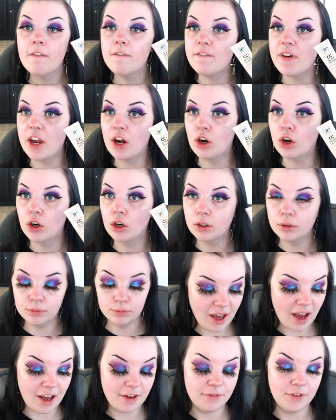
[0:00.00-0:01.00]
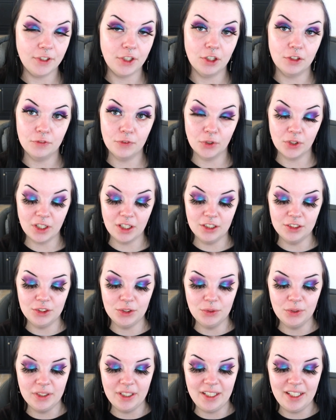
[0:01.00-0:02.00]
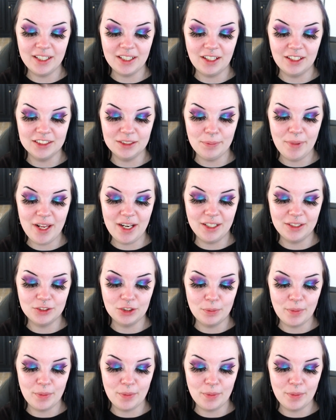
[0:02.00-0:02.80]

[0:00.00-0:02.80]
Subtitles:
Fair. I figured if we're gonna do the It Cosmetics,